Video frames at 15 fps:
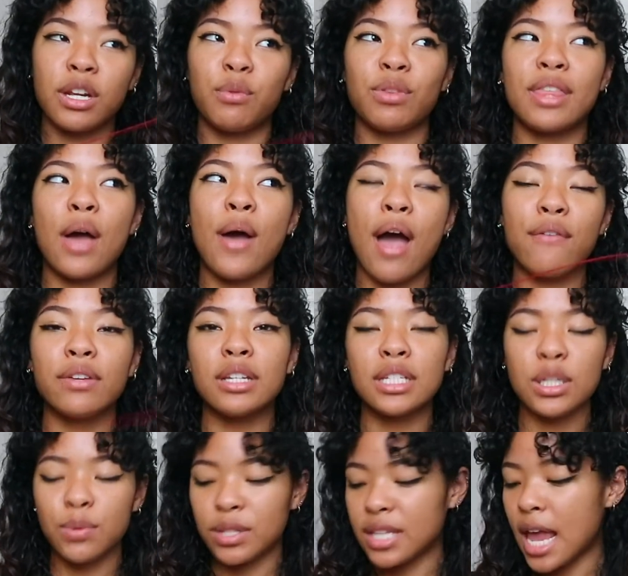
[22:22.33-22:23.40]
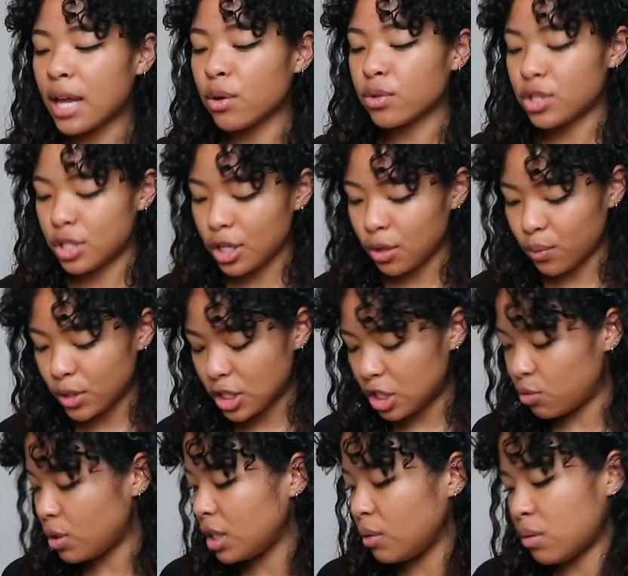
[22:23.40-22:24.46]
and without having to deal with tangles too, which
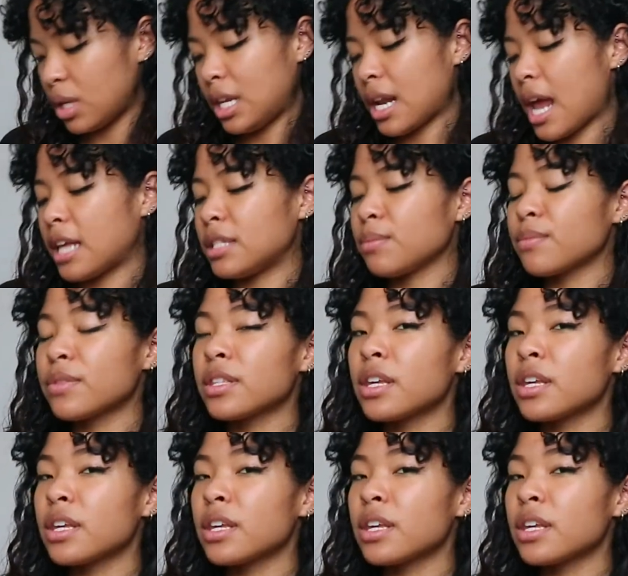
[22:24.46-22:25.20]
is really, really nice.